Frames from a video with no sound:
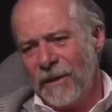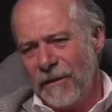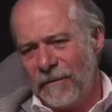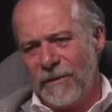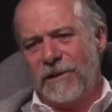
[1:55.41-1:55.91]

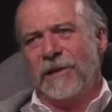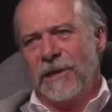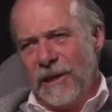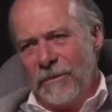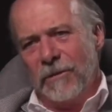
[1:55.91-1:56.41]

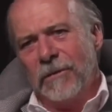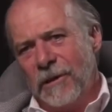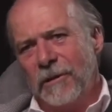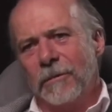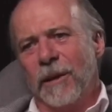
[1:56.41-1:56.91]
efficiency that will
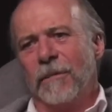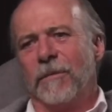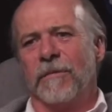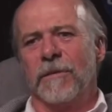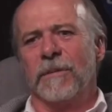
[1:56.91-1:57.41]
yield better
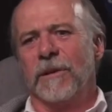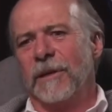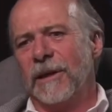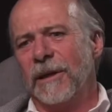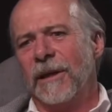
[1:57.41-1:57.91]

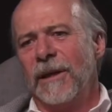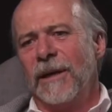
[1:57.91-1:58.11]
profitability,